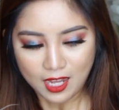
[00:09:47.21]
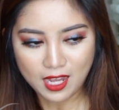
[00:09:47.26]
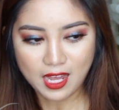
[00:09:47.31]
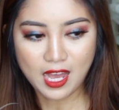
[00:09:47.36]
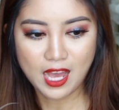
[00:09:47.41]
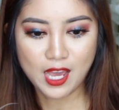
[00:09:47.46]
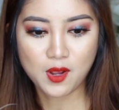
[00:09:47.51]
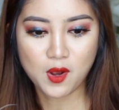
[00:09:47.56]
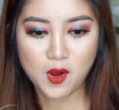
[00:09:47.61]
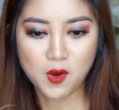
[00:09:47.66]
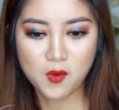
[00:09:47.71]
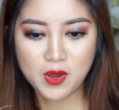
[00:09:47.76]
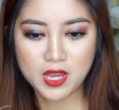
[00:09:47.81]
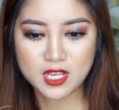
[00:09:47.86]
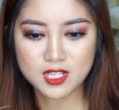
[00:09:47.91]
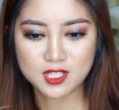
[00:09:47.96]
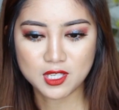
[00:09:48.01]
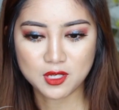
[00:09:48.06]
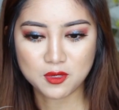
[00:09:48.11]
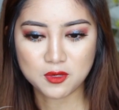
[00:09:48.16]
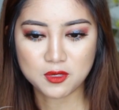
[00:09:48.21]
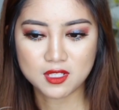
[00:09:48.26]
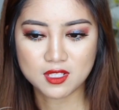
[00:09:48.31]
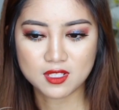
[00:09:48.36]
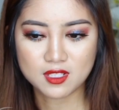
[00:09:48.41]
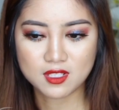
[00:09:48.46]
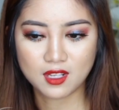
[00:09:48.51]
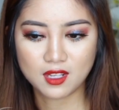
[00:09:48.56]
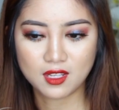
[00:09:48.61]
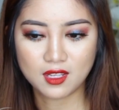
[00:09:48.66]
I always
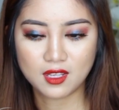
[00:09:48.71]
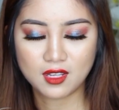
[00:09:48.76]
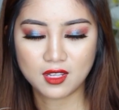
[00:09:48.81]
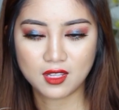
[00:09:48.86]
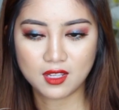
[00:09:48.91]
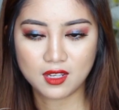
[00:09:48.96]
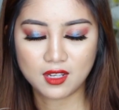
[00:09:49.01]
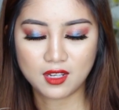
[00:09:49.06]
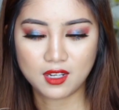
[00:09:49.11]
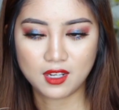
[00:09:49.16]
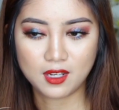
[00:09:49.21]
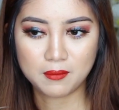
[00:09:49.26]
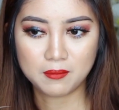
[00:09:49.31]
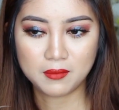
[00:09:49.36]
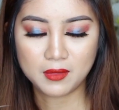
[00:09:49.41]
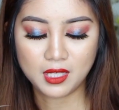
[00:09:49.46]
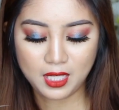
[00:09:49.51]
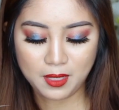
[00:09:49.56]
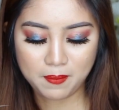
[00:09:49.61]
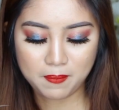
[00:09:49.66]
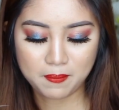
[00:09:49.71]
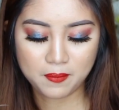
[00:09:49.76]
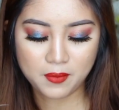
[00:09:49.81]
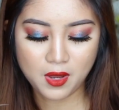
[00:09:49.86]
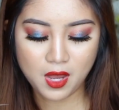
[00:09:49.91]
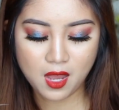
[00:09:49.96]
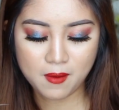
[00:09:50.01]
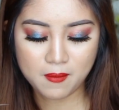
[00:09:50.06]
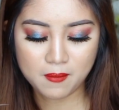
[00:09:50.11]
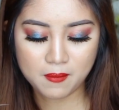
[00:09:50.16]
use lip
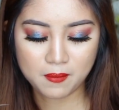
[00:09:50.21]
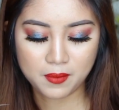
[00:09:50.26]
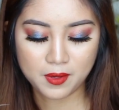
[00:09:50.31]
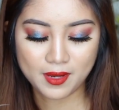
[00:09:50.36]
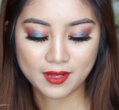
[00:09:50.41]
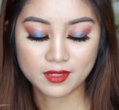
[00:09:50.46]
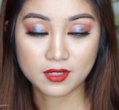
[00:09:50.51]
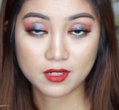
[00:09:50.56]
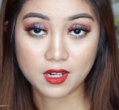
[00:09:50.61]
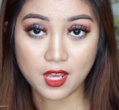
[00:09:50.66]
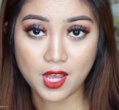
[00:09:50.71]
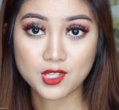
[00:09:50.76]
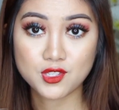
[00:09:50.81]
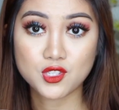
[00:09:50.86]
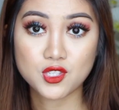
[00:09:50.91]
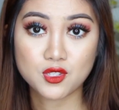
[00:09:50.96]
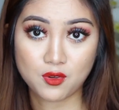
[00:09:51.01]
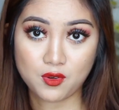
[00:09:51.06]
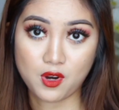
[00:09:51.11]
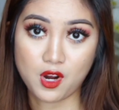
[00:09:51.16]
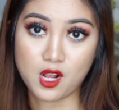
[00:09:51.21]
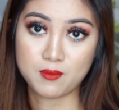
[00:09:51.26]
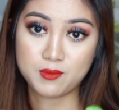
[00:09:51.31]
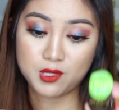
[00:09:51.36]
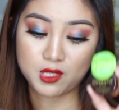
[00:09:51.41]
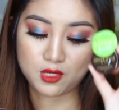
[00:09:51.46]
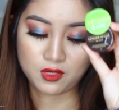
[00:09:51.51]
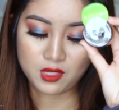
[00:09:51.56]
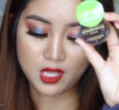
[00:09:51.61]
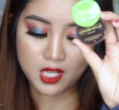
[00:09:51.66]
balm but not scrub.
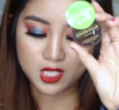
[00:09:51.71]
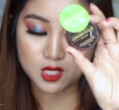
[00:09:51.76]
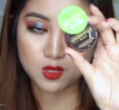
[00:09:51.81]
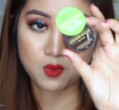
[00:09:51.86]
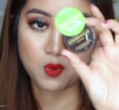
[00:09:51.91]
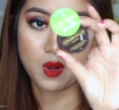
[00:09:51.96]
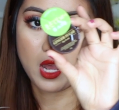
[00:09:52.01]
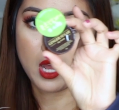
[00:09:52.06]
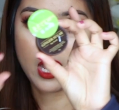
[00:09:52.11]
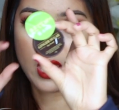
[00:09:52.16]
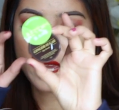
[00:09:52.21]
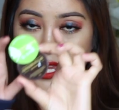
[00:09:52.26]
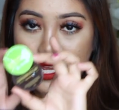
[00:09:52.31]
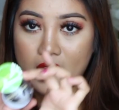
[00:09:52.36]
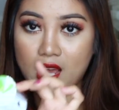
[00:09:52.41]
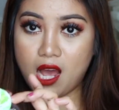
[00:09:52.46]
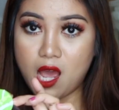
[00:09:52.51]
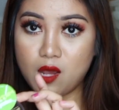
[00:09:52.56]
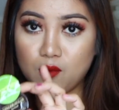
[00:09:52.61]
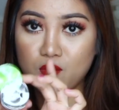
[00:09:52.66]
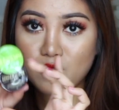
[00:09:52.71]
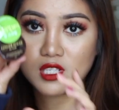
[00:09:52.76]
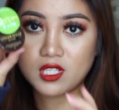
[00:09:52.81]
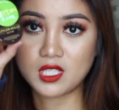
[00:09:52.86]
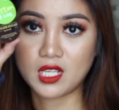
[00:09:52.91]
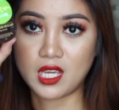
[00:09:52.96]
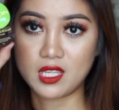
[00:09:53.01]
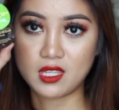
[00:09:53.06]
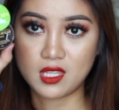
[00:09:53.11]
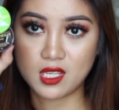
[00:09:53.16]
So that's why I would
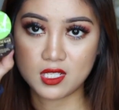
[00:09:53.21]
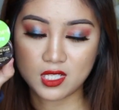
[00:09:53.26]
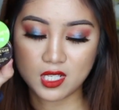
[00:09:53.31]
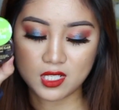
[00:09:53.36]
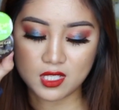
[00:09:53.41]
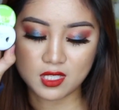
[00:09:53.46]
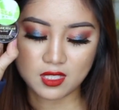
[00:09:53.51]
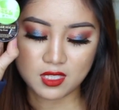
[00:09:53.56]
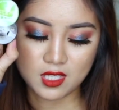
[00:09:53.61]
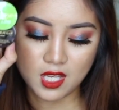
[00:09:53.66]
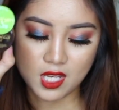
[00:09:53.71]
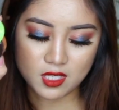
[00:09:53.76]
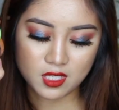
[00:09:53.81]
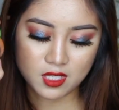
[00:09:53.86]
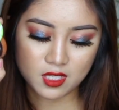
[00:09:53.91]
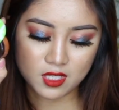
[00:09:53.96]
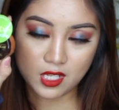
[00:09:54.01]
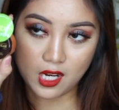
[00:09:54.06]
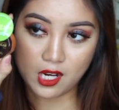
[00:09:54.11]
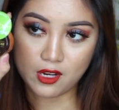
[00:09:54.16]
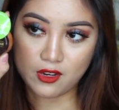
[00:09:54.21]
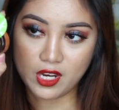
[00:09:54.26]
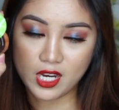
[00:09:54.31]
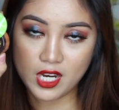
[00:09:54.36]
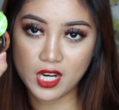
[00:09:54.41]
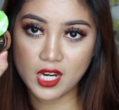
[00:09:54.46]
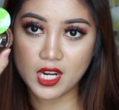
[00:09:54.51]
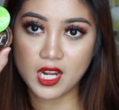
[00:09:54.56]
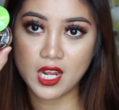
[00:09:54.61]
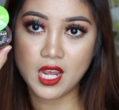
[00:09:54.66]
say this is
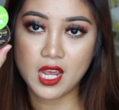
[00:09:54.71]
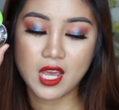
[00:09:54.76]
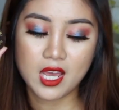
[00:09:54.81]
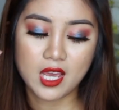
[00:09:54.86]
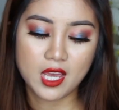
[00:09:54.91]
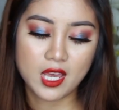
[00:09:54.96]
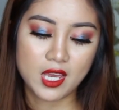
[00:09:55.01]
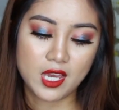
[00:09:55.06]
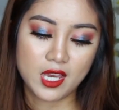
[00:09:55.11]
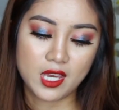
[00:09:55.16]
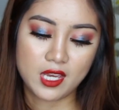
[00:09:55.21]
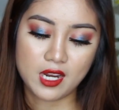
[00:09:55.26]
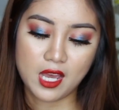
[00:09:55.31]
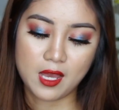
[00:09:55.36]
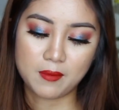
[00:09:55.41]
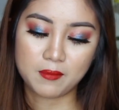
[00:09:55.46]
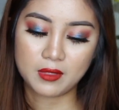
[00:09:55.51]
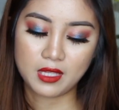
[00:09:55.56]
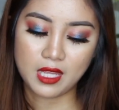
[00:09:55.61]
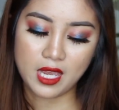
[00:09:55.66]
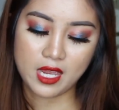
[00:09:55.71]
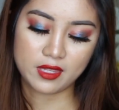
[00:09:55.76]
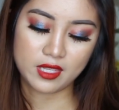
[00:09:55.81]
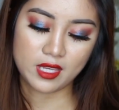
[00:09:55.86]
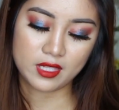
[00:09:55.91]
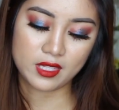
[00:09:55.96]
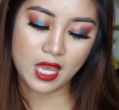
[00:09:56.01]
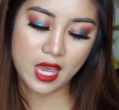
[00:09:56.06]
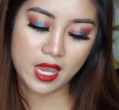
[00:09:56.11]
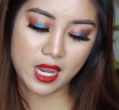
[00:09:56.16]
necessary. and I'm glad
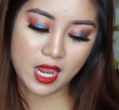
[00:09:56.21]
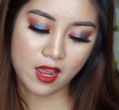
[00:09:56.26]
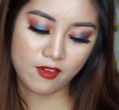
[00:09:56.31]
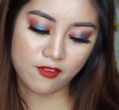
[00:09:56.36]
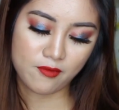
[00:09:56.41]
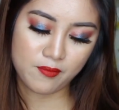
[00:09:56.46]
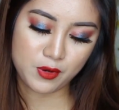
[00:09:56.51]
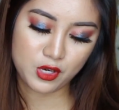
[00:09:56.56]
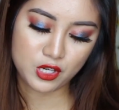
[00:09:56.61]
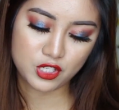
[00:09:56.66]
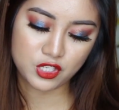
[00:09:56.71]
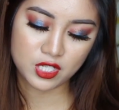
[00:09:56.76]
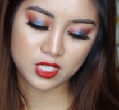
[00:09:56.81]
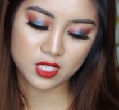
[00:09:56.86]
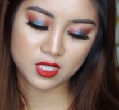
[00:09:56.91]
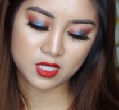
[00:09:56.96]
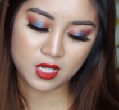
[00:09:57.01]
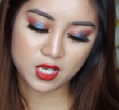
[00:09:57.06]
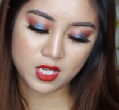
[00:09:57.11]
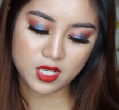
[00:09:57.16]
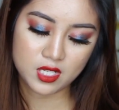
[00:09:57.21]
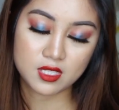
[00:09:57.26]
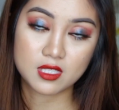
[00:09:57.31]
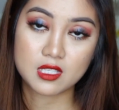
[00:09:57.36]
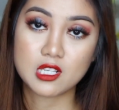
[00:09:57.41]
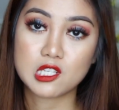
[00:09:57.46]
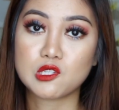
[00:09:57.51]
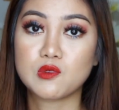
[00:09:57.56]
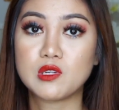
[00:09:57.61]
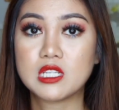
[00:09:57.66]
that I have purchased this.
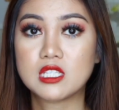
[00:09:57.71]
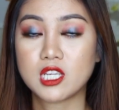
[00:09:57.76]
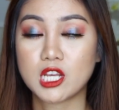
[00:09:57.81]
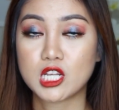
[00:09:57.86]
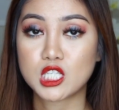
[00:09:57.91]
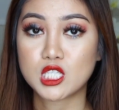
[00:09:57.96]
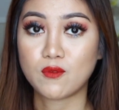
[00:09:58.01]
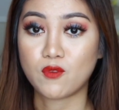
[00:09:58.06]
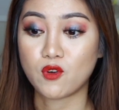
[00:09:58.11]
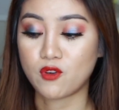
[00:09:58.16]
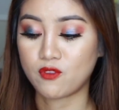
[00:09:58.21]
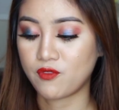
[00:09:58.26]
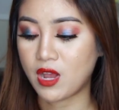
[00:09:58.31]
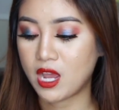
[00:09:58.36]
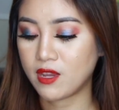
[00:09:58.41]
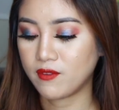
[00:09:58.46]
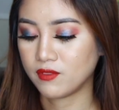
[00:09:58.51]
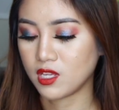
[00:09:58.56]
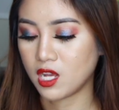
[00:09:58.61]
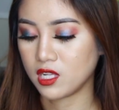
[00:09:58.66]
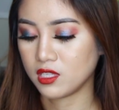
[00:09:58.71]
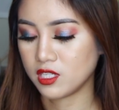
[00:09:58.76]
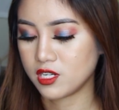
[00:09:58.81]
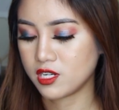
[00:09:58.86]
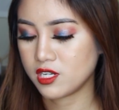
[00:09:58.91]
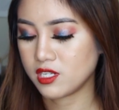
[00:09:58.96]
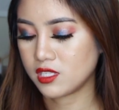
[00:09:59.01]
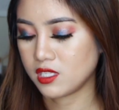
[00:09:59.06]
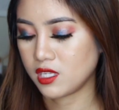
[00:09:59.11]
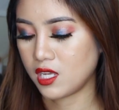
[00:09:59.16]
This retails for
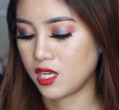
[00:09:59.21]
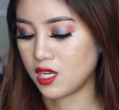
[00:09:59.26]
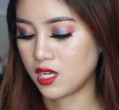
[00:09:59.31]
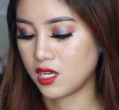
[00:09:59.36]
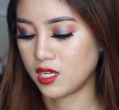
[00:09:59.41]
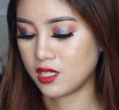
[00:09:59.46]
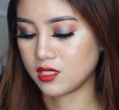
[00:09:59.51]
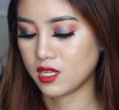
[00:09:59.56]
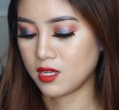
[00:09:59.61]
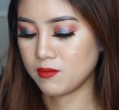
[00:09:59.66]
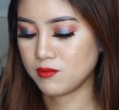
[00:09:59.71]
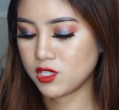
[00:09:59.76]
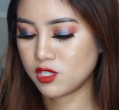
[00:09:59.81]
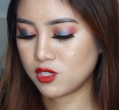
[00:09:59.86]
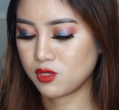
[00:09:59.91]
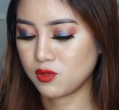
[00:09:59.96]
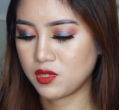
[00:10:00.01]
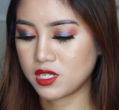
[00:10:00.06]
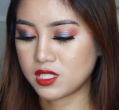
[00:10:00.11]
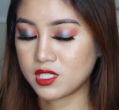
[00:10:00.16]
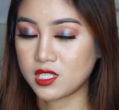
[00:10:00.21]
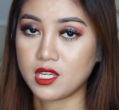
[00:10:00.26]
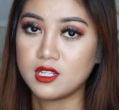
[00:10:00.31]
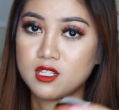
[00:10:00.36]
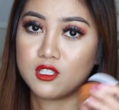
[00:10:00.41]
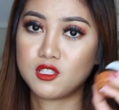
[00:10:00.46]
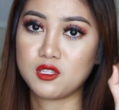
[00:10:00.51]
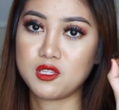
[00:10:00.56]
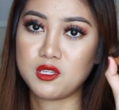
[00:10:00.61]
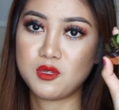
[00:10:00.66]
$5, and I'm just too
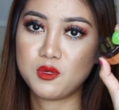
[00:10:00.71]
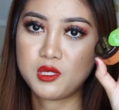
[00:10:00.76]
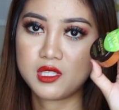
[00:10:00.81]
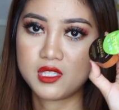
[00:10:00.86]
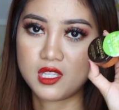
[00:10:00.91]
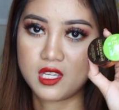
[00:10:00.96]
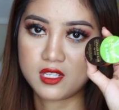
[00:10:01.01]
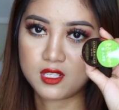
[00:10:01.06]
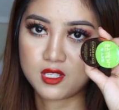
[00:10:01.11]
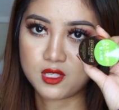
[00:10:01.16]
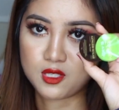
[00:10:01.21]
excited to use this.